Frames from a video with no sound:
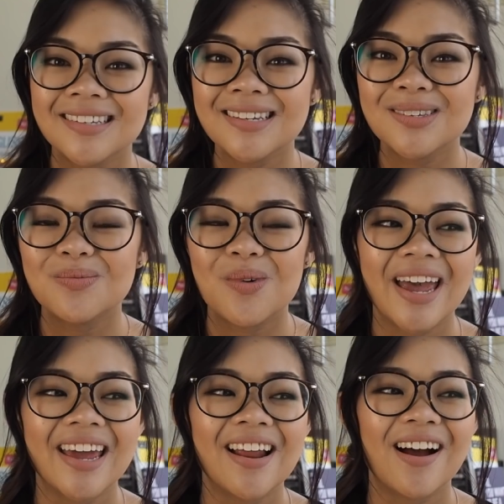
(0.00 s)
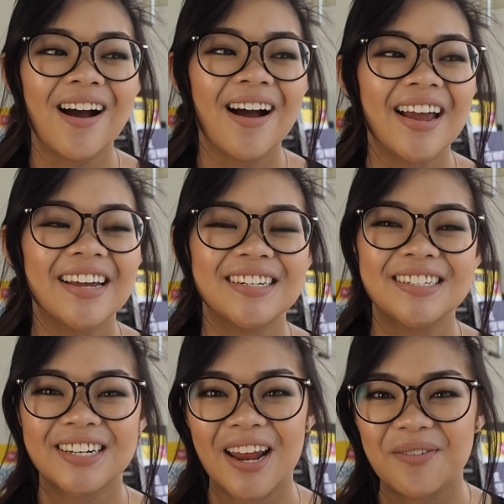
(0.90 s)
is when I
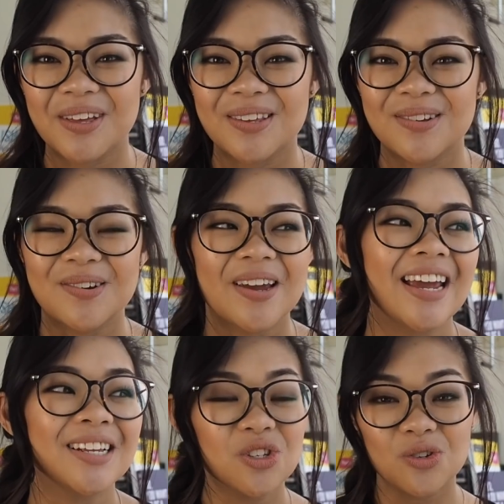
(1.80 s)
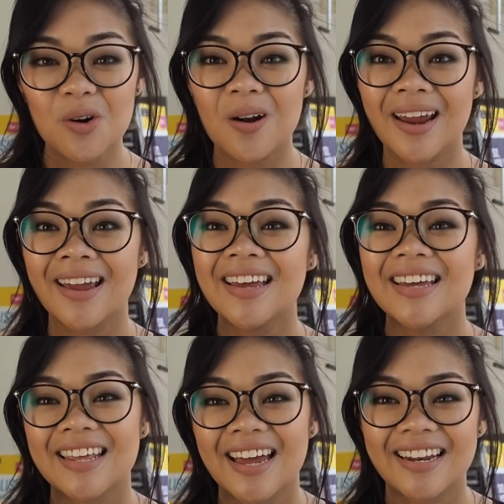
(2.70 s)
share with you a story
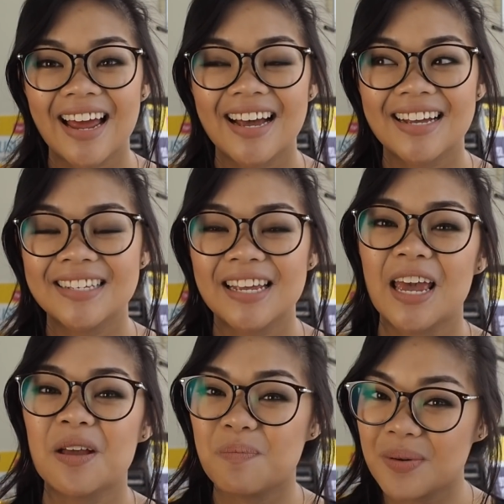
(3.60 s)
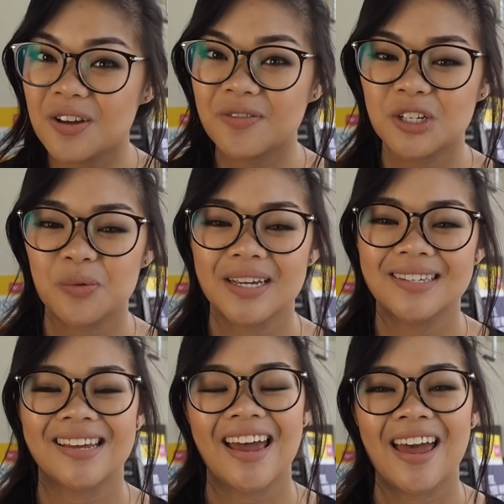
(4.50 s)
that has a bit of a
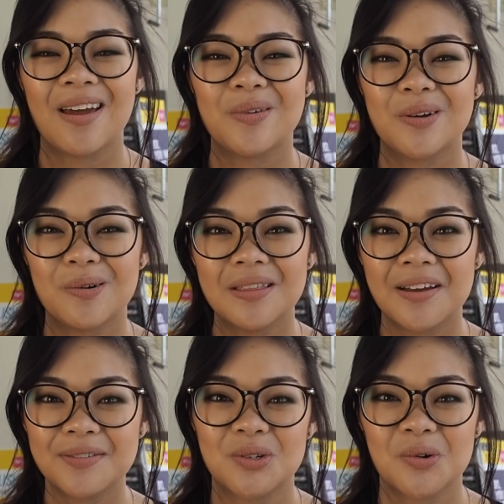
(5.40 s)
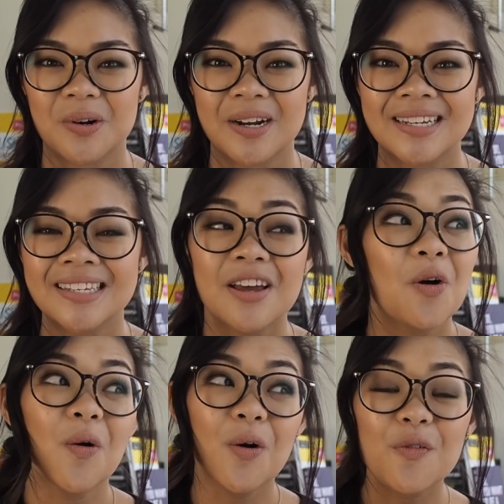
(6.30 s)
twist, and we all love stories
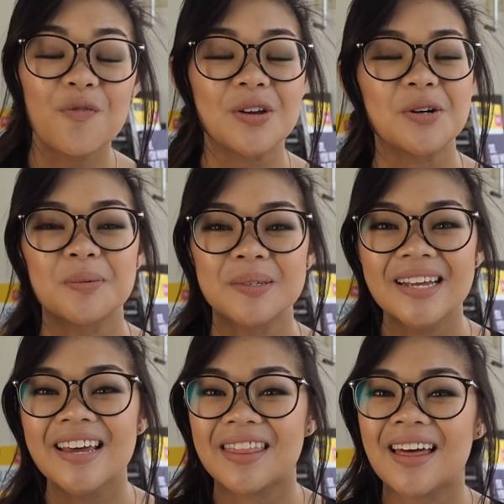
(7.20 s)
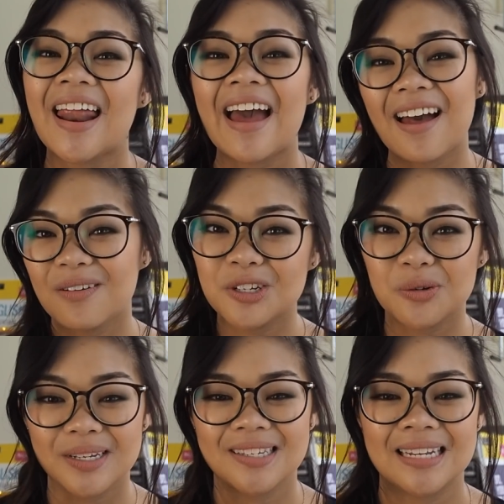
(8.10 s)
or films that have a
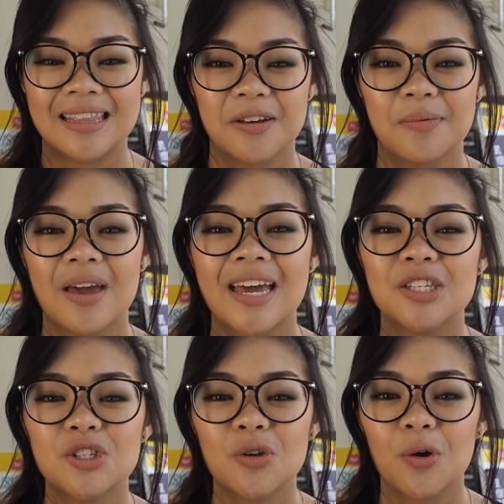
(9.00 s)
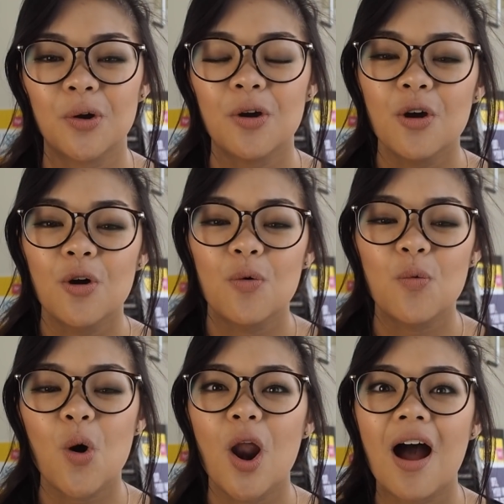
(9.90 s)
twist in them. And so
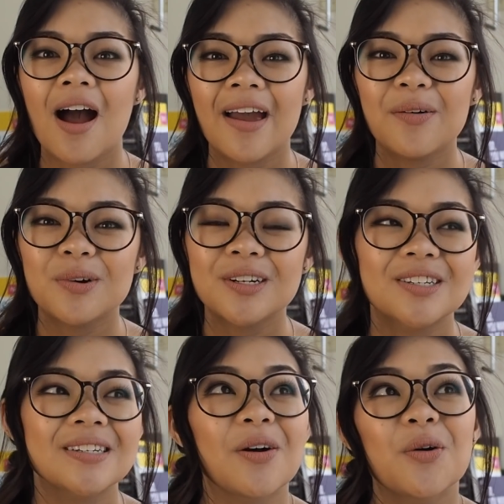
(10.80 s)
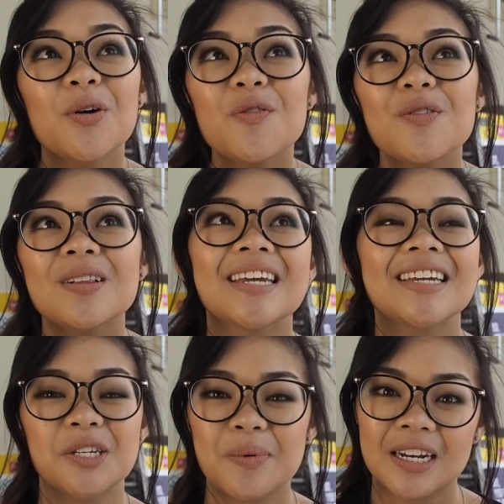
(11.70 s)
what I want
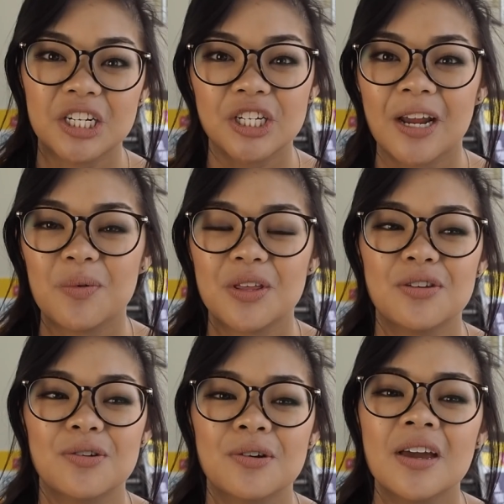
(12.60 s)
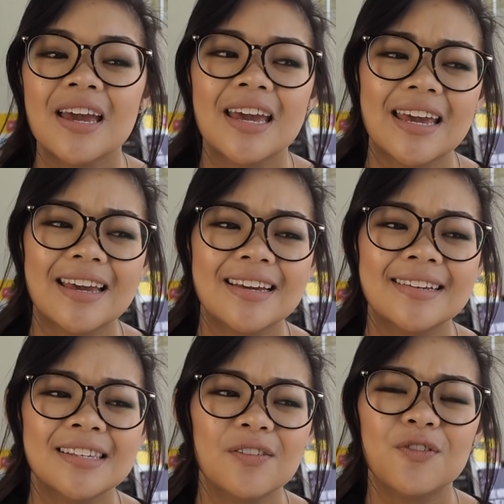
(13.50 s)
hopefully to be able to share with you
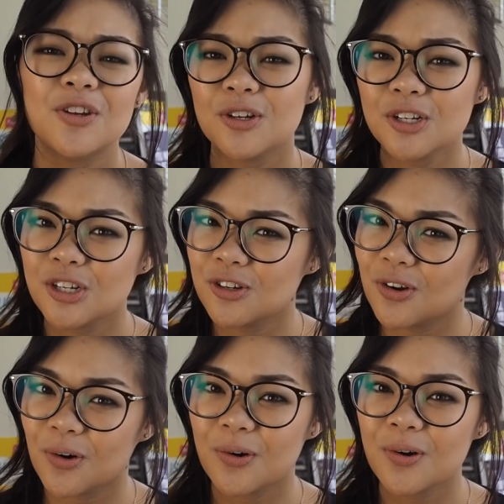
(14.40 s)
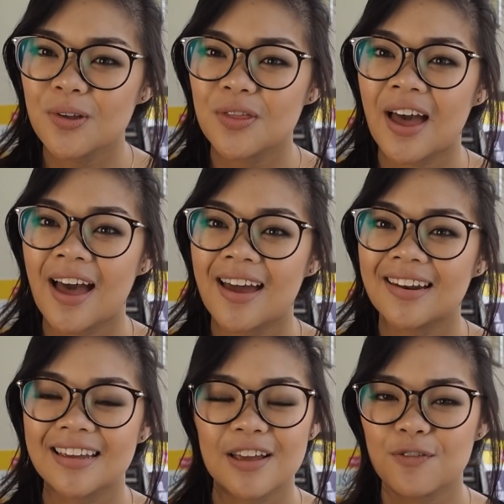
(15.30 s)
is for you to know that
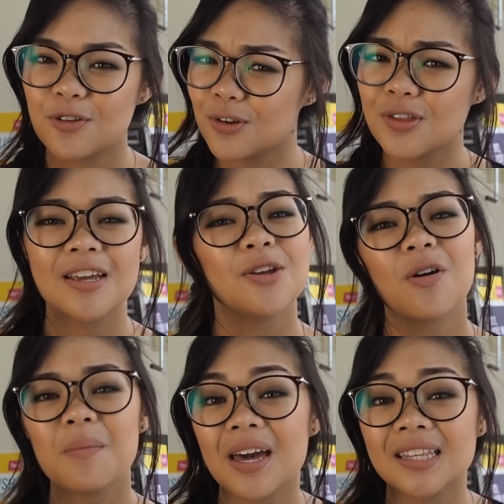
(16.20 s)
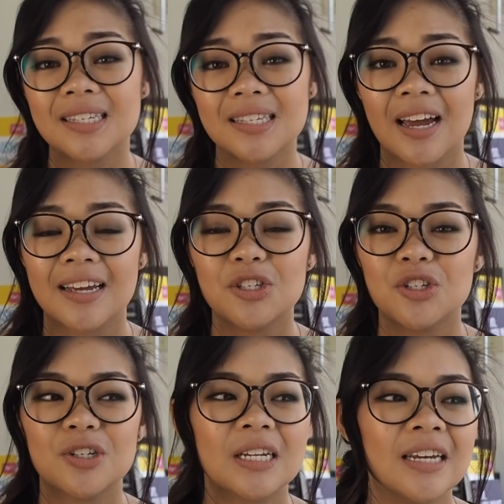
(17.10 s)
if you think you're a maths and science
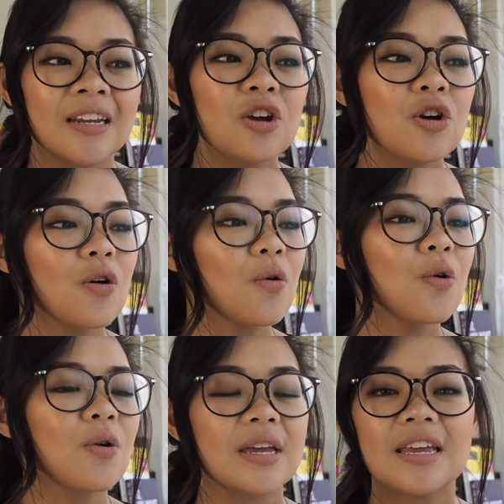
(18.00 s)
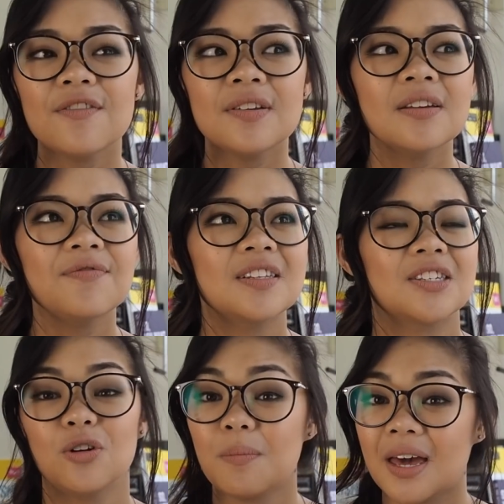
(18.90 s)
student, or even if it's
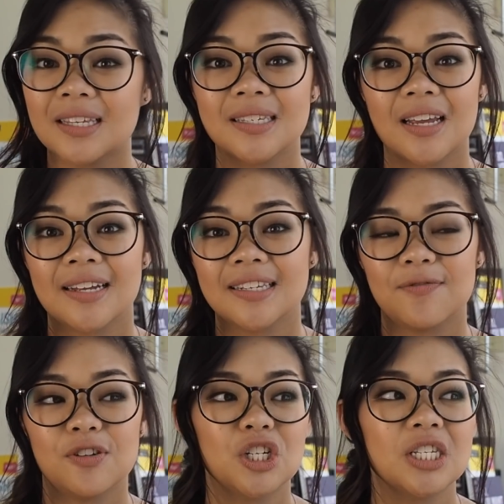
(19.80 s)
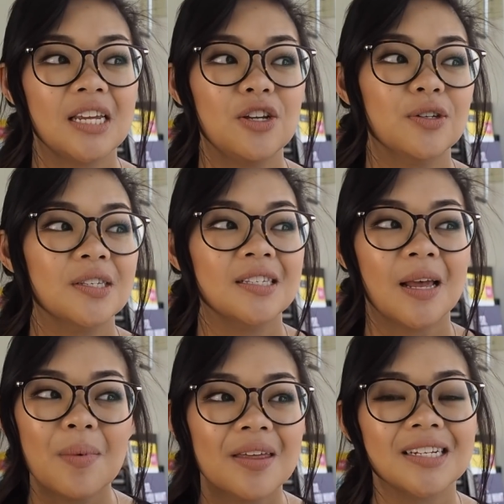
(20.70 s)
not maths and science, if you just think you're
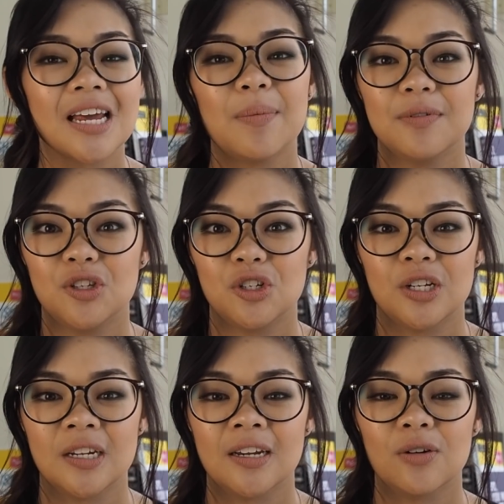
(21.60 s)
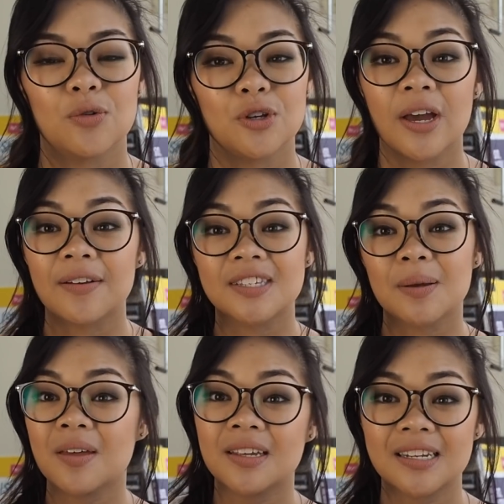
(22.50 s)
some other type of student or you have
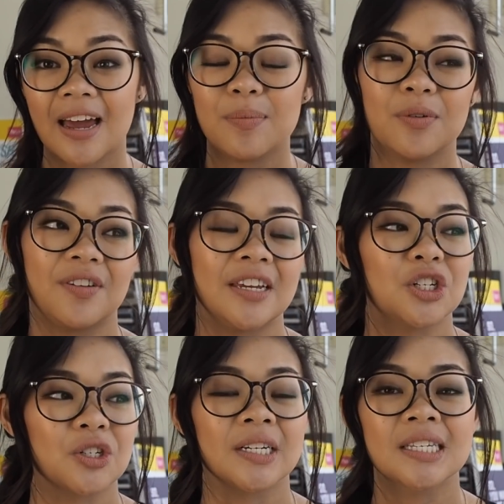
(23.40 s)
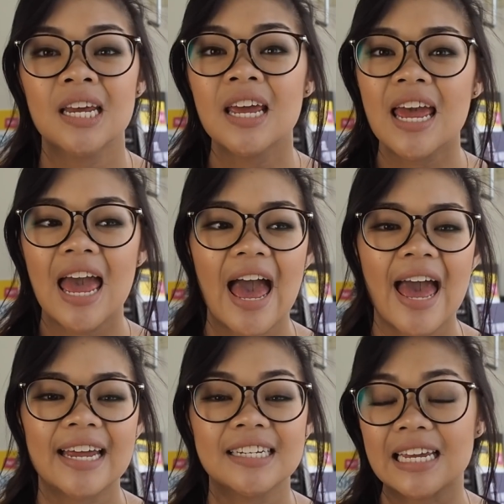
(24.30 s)
some other type of interest
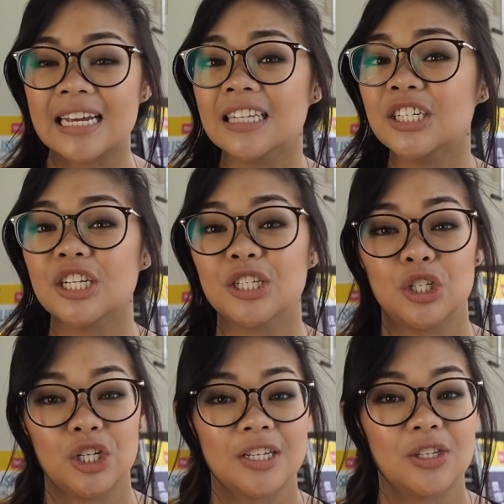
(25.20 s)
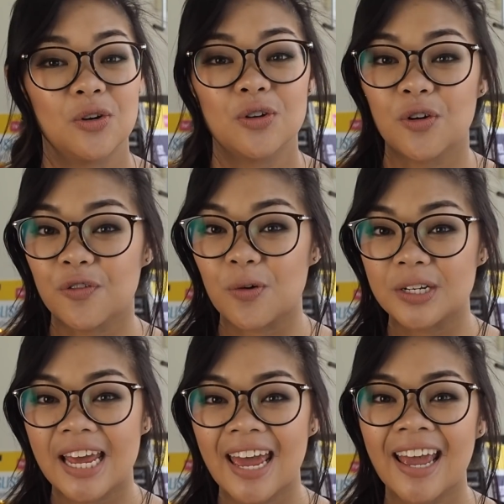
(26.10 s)
and English is just not your
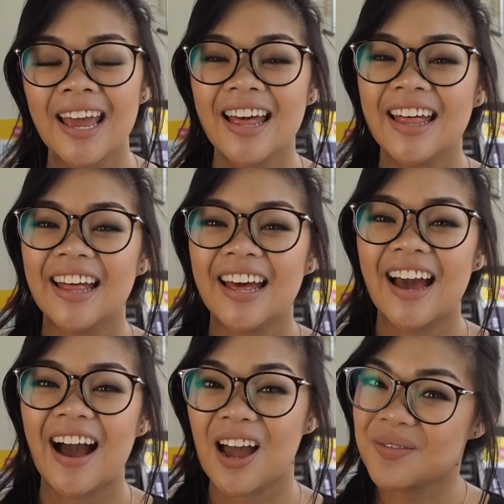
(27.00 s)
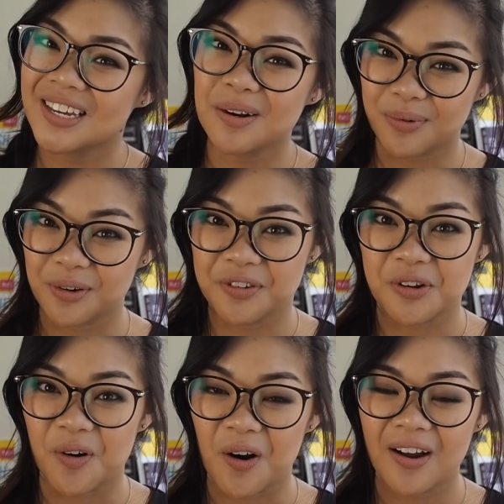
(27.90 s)
forte, I'm here to prove you
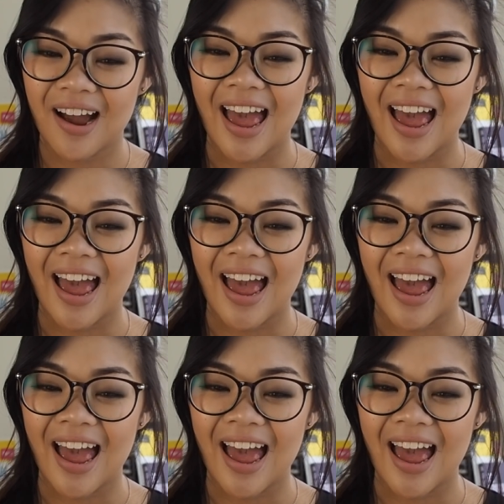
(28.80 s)
wrong.